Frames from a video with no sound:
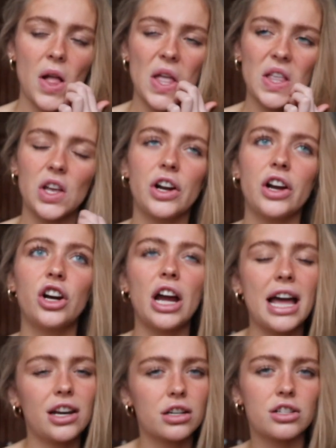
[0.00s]
like her
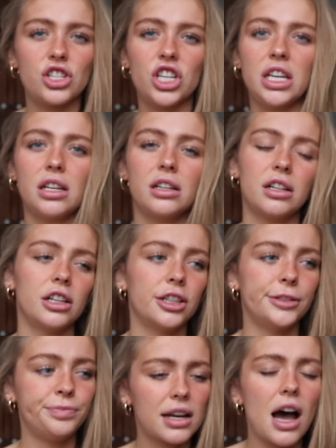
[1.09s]
energy and
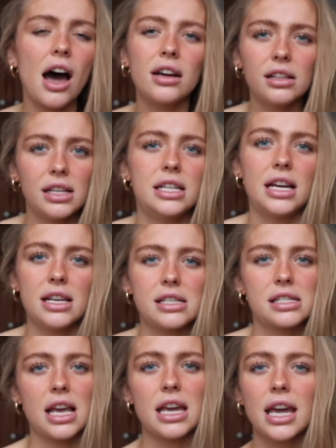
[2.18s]
her
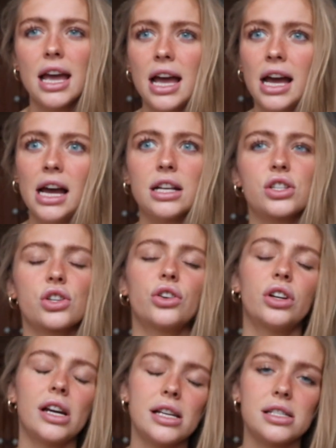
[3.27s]
cuddliness, like it's
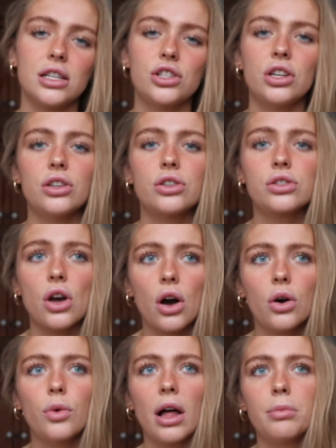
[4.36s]
crazy. She's
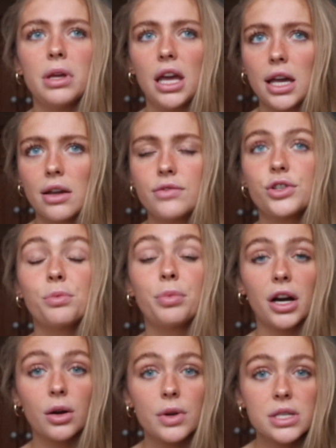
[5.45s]
so well behaved. She'll
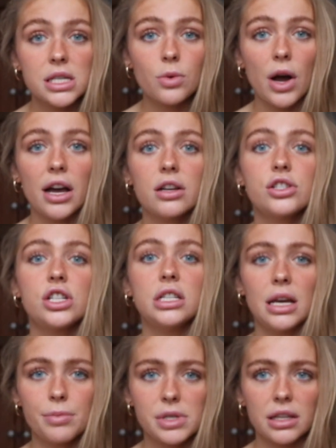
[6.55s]
bark once in a while, she
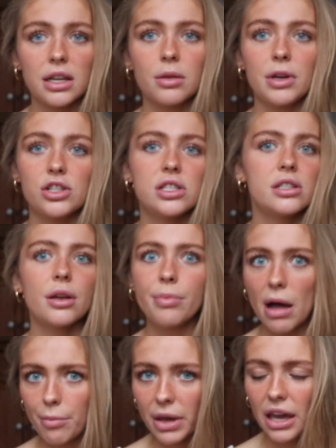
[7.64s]
nips a little bit, she's still a
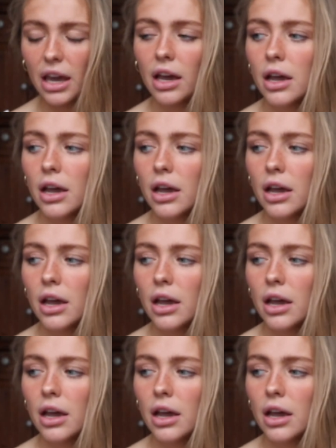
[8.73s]
puppy,